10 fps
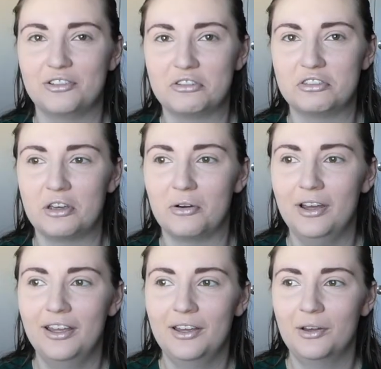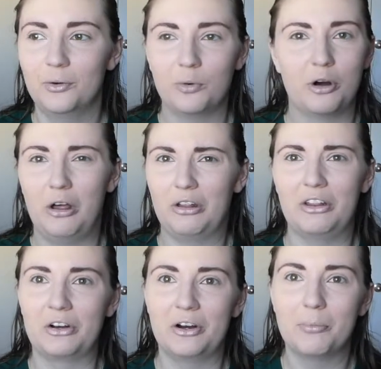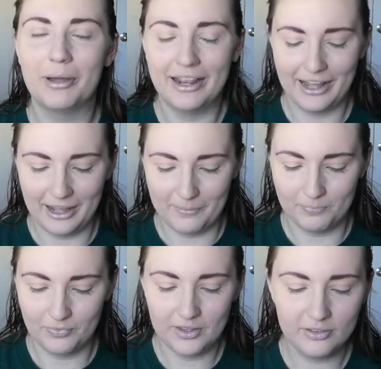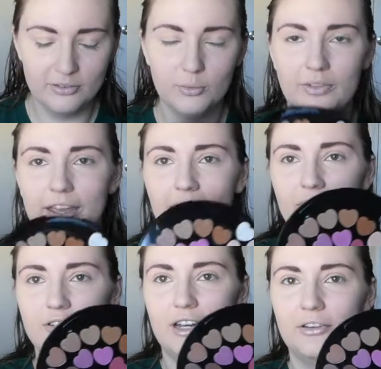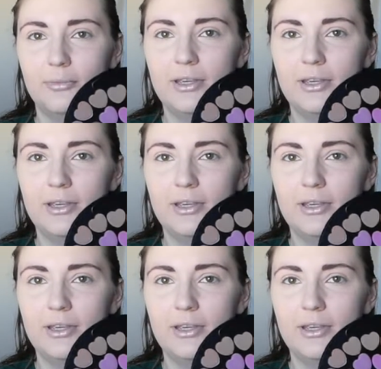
just so we're all clear. But this is the one that kind of stood out to